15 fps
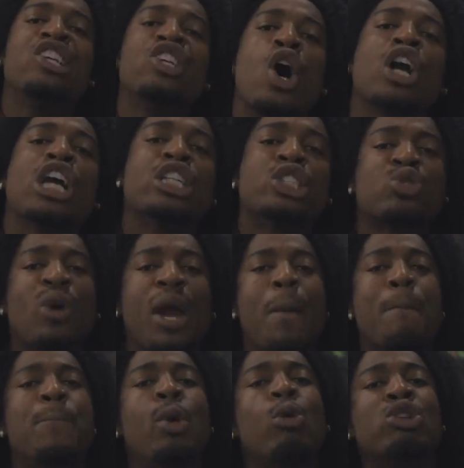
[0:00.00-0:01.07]
He talking
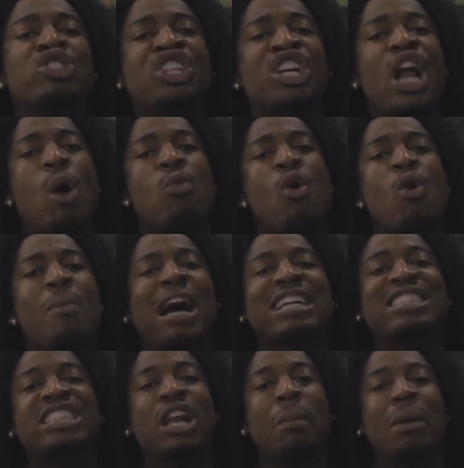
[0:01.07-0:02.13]
straight bullshit, I want
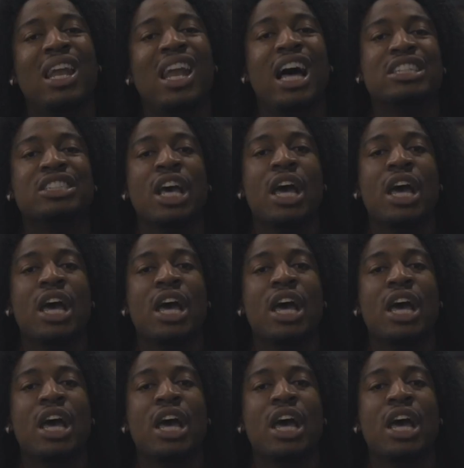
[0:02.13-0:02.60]
my stimulus.